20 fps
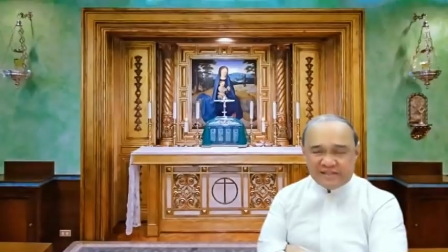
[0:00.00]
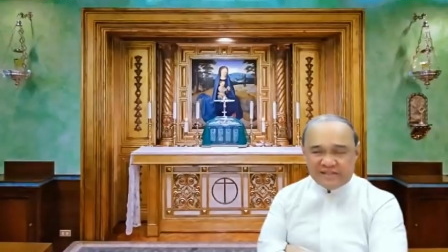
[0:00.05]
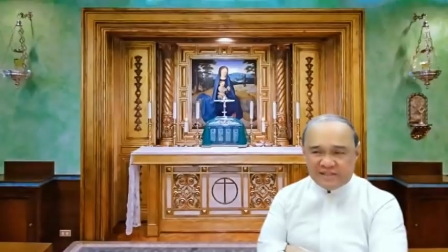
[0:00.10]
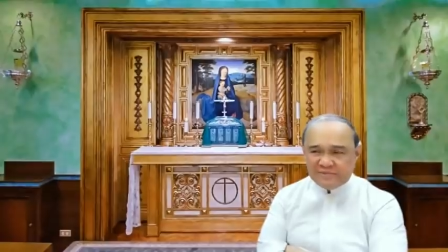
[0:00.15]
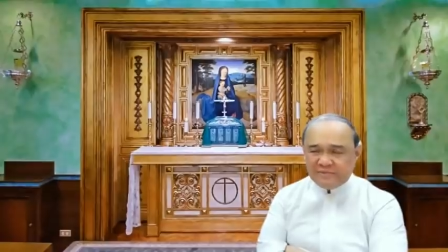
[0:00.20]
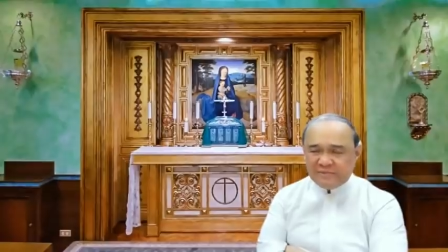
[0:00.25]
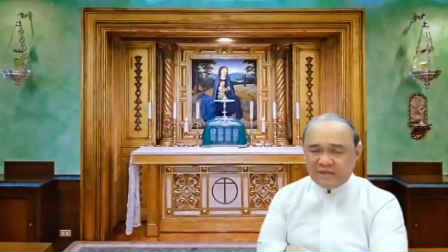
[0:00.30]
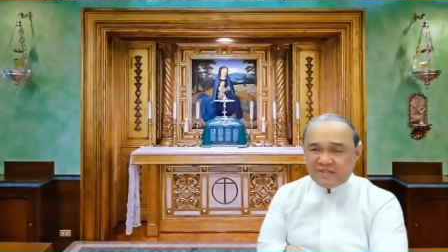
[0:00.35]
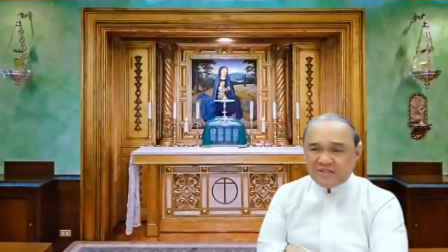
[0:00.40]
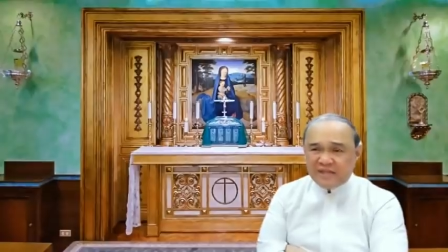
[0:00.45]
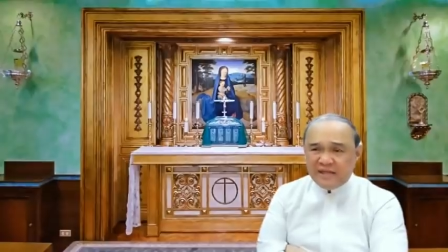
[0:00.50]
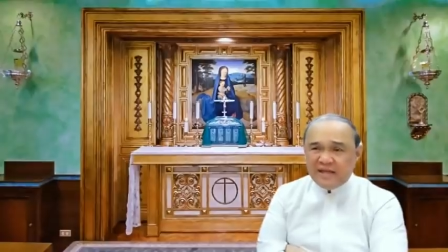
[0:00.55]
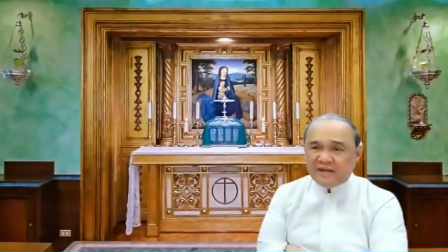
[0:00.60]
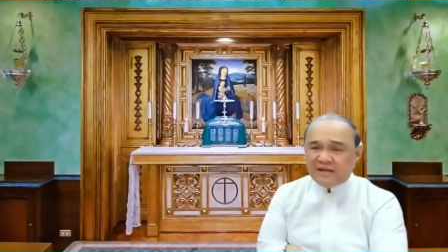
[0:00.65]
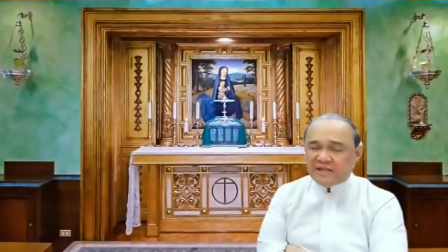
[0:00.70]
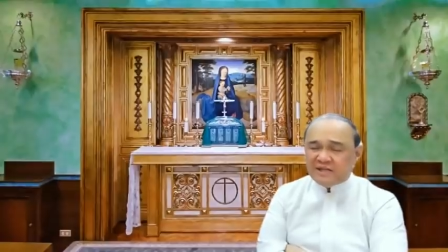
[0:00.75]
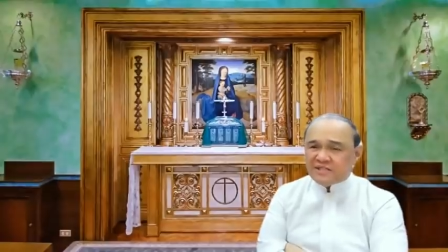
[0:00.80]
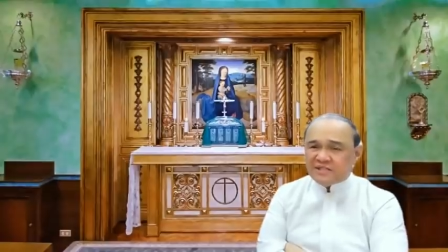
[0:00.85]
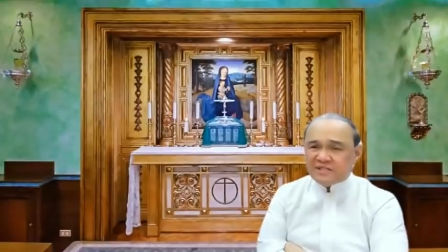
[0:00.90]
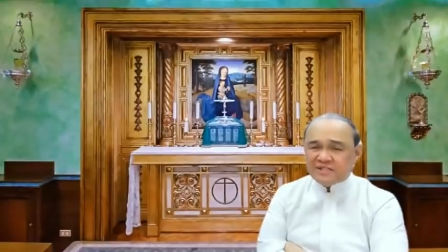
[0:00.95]
is because
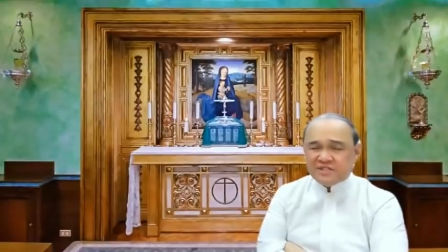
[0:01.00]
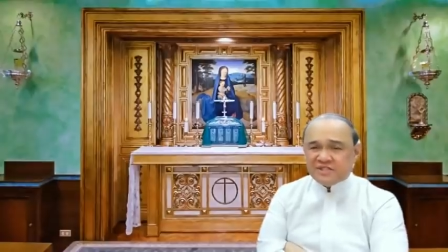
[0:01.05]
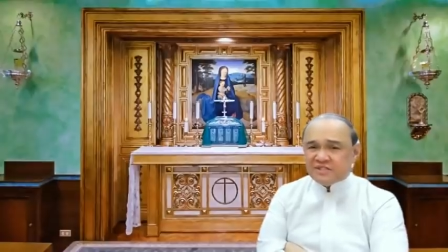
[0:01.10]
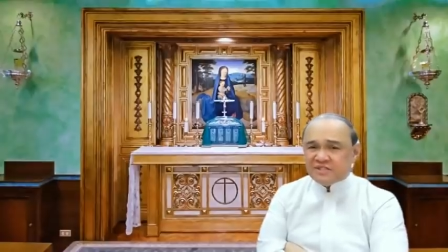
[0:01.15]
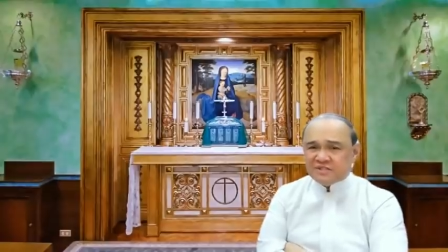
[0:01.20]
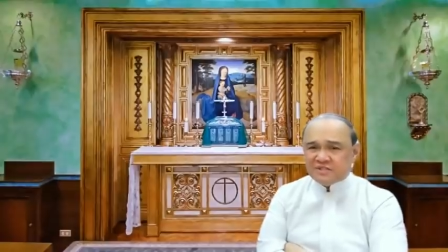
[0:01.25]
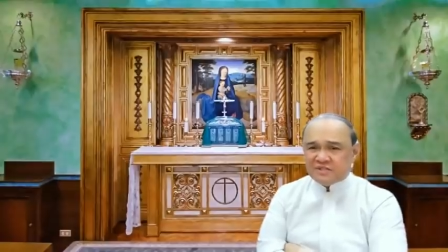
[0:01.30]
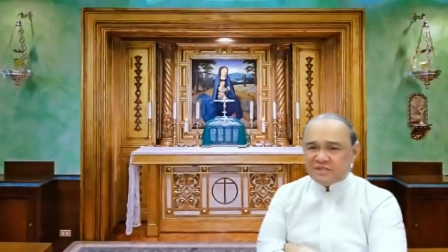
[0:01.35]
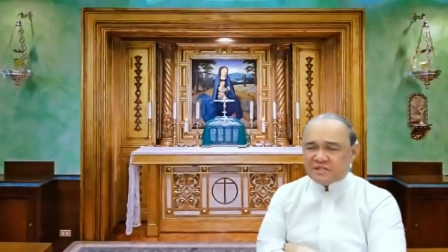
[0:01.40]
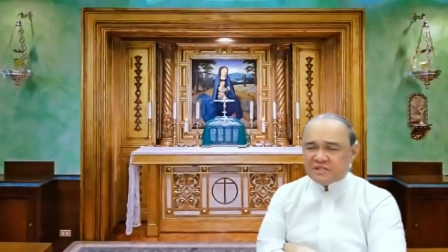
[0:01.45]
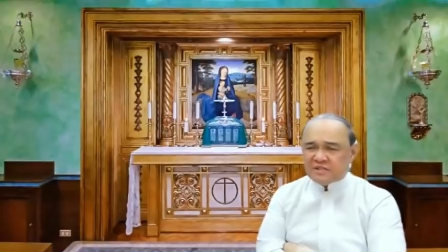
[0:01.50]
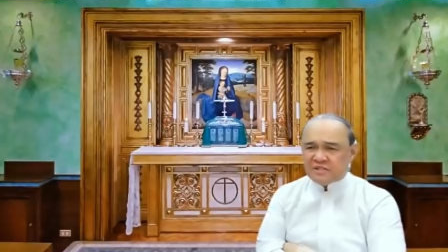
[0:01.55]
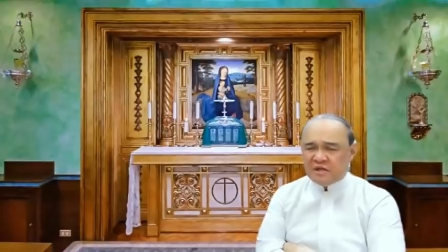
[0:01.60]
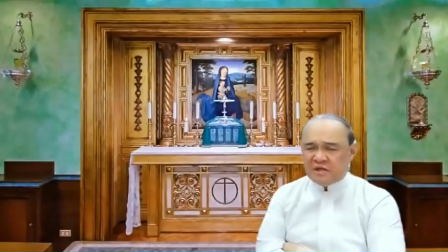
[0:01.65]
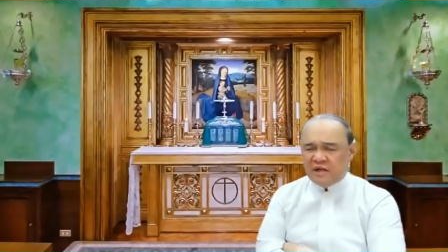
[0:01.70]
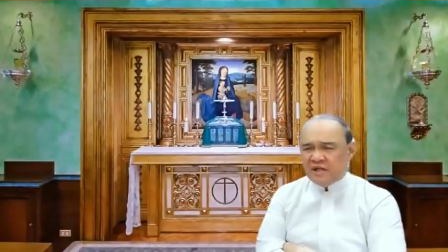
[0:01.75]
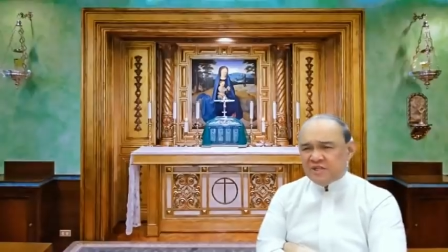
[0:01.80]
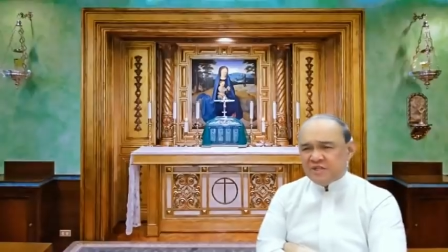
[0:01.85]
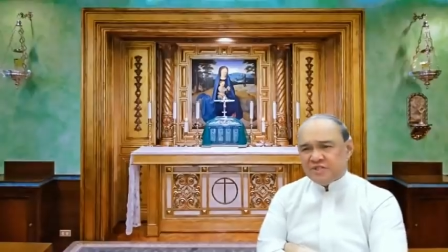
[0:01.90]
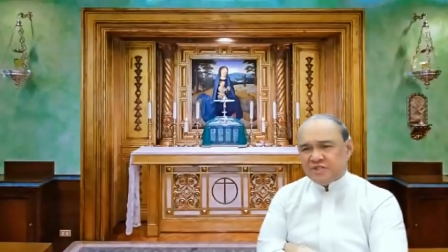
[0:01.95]
English is just a
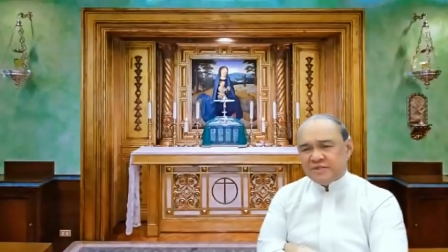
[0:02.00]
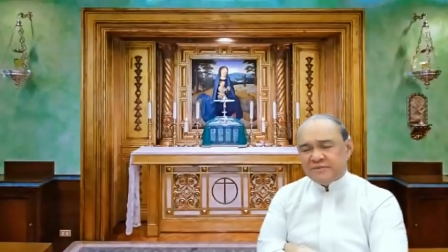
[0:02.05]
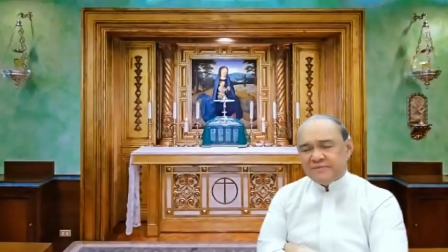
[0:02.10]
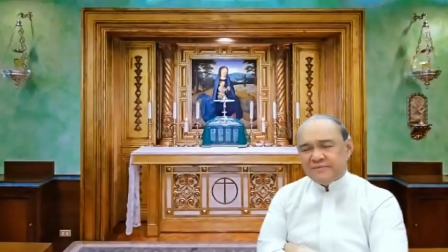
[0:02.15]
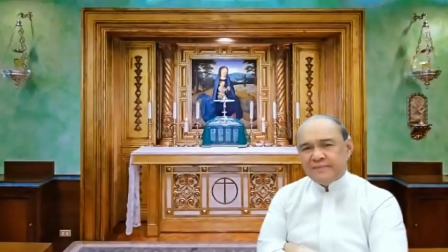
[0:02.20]
translation.